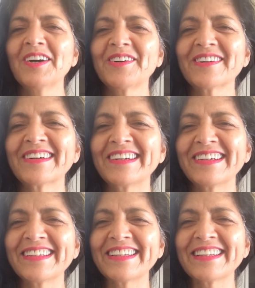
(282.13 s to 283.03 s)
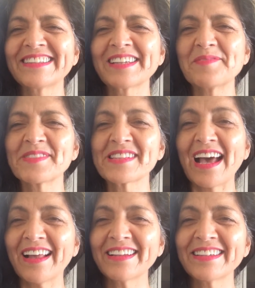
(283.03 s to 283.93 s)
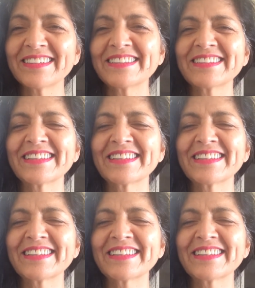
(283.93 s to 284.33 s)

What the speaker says: or some salad,